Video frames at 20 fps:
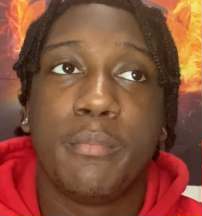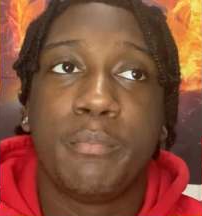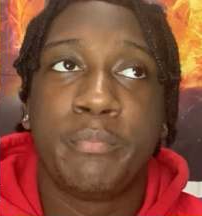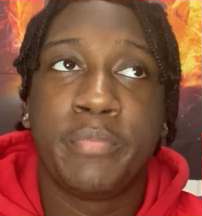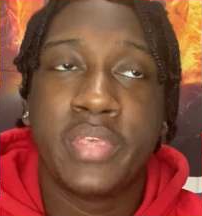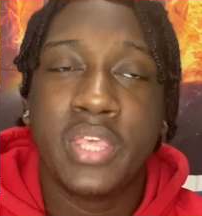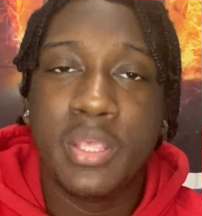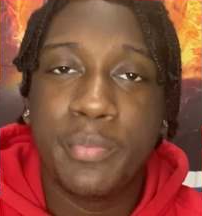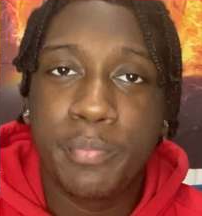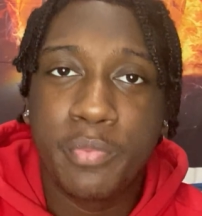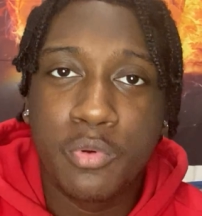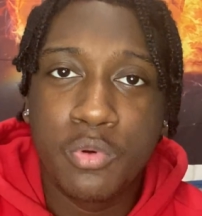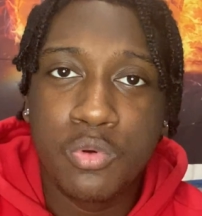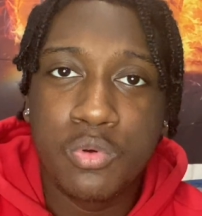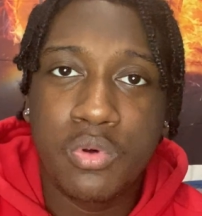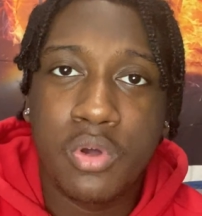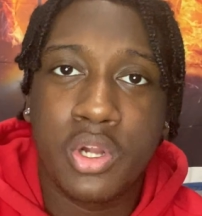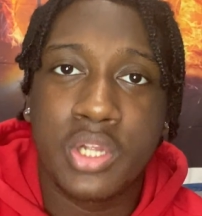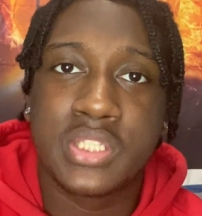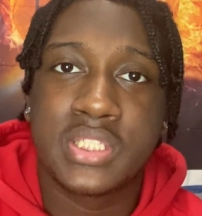
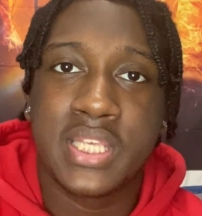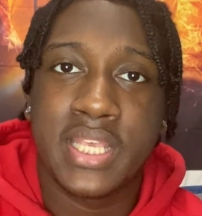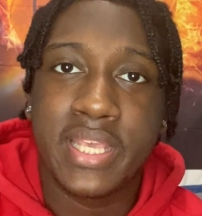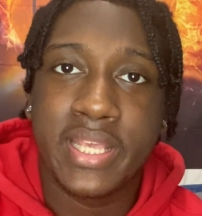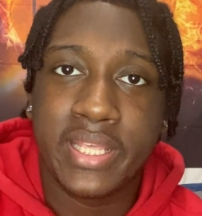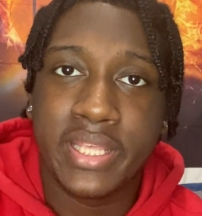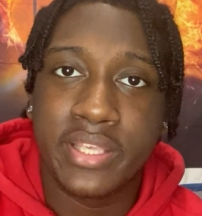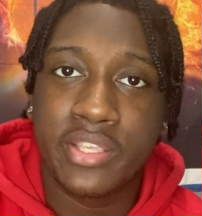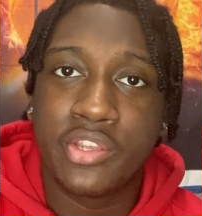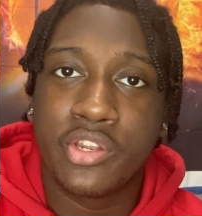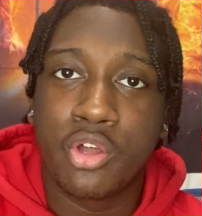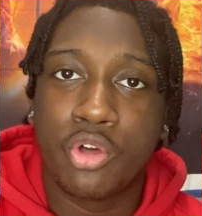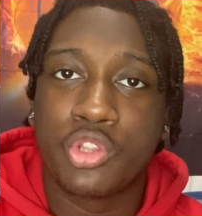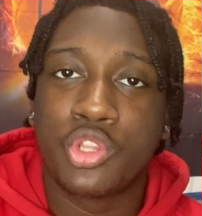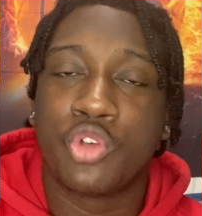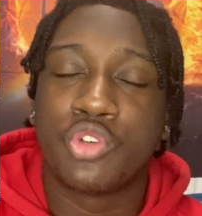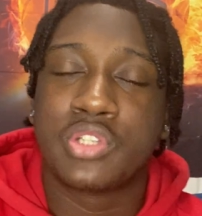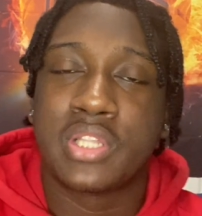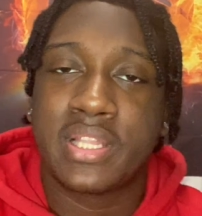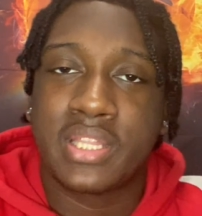People are taking, you know,
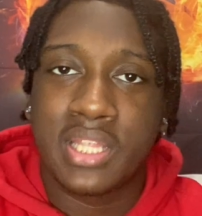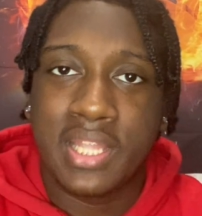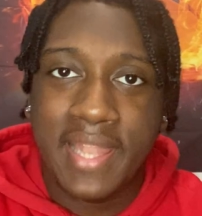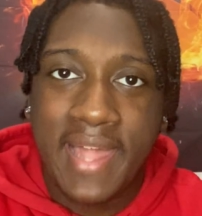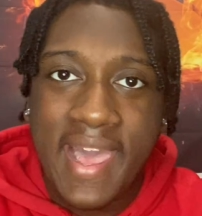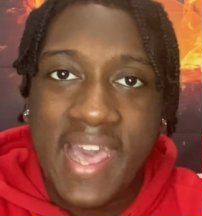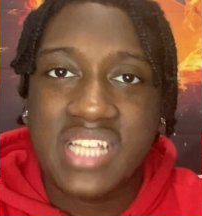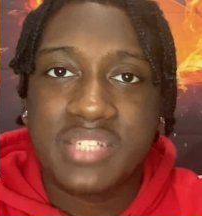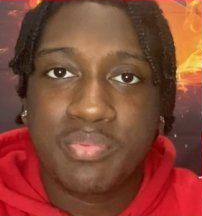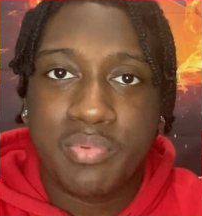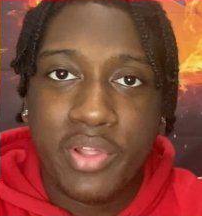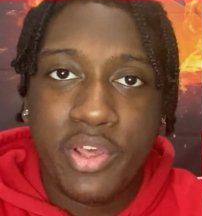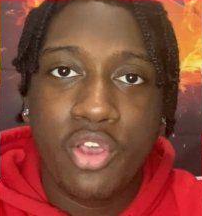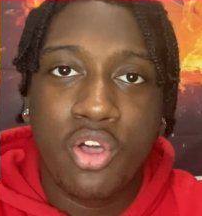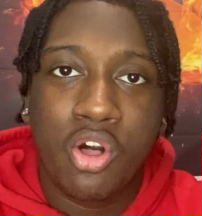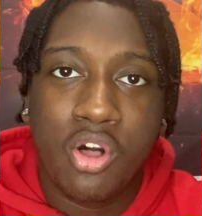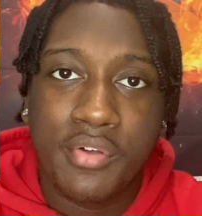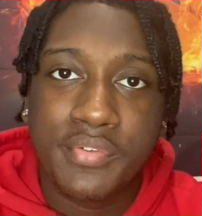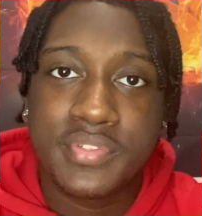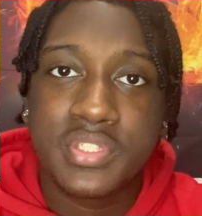the last
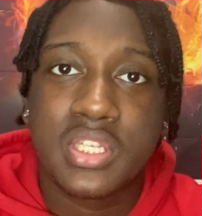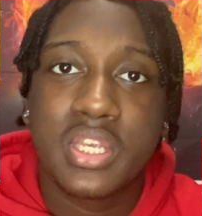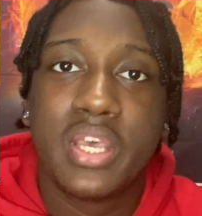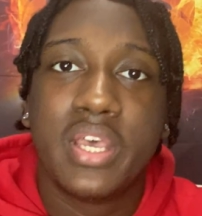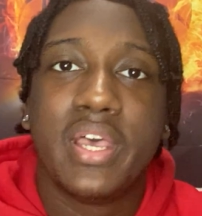playoffs.